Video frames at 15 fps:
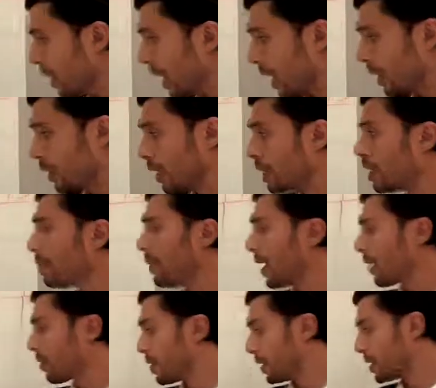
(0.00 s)
And then the
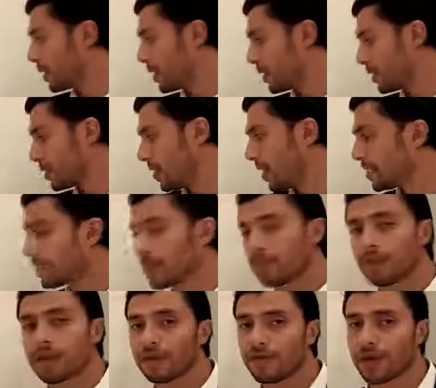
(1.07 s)
balcony size. That's
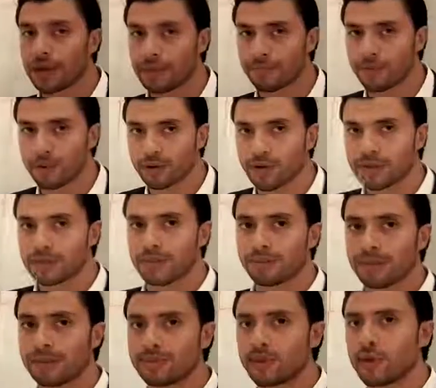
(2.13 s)
something very important.
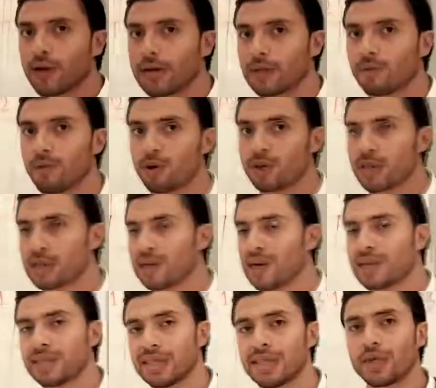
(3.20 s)
Sometimes you look at projects
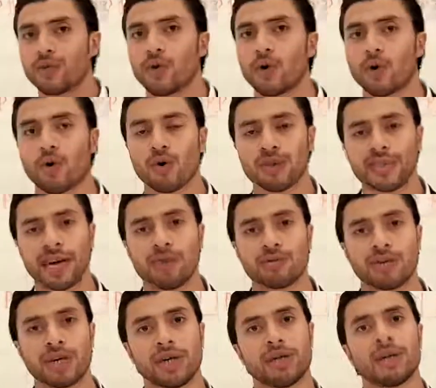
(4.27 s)
like City Walk or
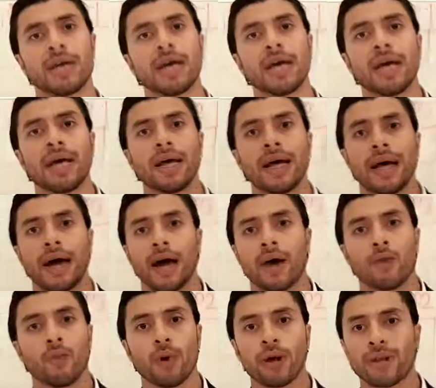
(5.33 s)
downtown,
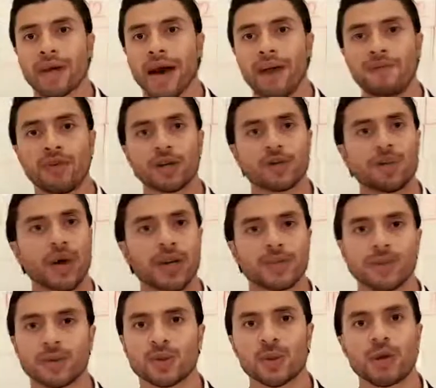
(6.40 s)
where the average price
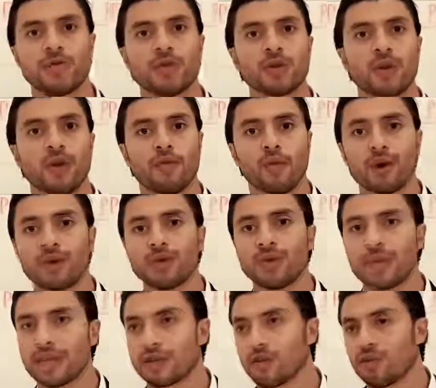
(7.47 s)
per square foot of a good
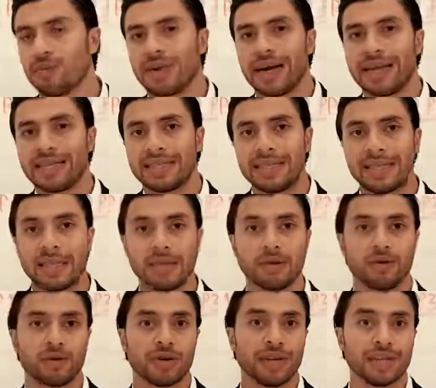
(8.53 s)
unit could be 18
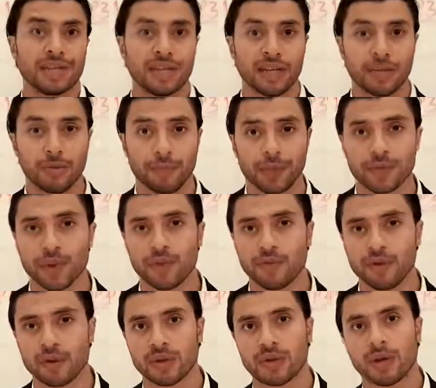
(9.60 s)
or 1900 per square
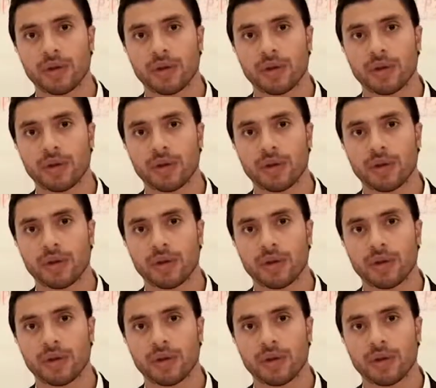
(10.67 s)
foot.